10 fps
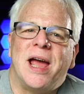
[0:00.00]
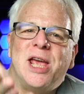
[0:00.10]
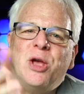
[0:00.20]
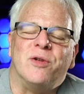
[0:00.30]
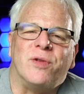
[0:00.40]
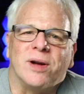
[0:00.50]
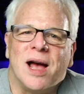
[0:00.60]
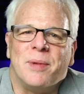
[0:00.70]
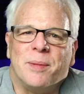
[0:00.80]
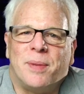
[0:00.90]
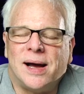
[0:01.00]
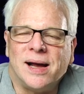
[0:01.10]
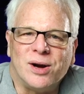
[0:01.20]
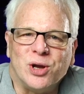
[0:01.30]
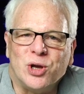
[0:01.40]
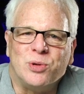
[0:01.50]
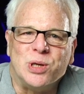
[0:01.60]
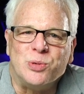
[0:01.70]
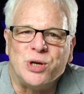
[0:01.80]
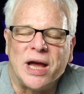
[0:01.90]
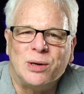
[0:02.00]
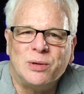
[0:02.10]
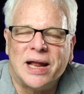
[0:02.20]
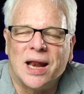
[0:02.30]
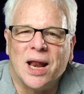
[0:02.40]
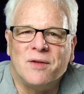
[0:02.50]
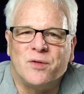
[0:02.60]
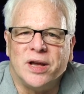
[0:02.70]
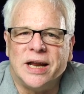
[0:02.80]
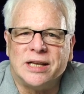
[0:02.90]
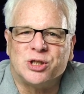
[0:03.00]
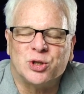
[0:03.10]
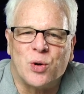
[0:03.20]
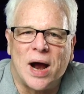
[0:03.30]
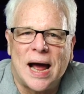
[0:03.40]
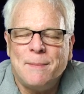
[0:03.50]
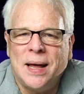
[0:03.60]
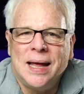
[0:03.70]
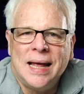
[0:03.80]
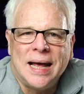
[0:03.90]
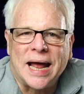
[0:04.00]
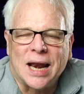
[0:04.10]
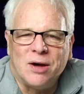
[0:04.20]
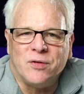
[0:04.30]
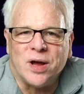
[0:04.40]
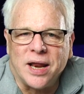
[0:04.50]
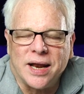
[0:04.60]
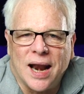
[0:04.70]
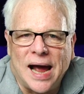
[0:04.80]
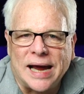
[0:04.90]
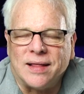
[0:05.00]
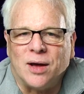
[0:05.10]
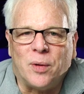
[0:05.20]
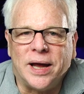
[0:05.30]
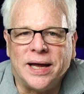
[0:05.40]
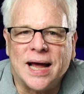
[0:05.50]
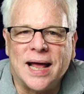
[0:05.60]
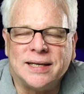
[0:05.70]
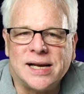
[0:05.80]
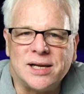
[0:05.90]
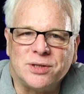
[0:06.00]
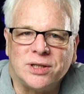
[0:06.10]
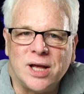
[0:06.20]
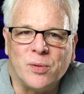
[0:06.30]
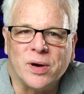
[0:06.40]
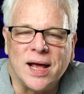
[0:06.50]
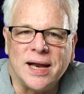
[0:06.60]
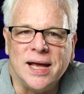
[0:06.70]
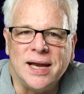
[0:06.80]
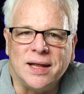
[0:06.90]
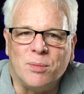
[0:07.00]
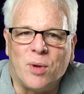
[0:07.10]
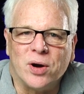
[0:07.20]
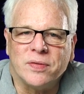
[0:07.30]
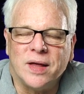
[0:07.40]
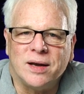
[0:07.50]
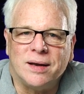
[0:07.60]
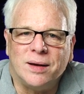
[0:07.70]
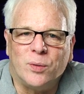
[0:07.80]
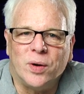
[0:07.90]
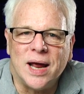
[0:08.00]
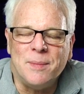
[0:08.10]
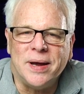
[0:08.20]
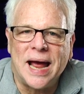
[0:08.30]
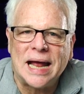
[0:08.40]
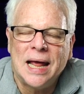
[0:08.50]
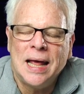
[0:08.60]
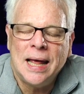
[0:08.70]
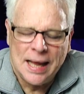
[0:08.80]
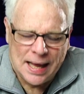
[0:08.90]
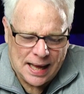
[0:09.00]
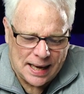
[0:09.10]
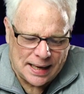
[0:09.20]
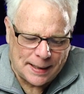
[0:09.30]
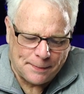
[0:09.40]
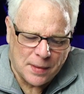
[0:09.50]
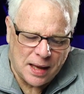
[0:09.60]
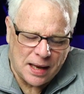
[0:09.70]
Thank you for coming by our YouTube channel. I'd love for you to hit subscribe. I'd love for you to hit like. That way, it kind of tells us that we're kind of hitting the mark that uh, we're aiming at. Um,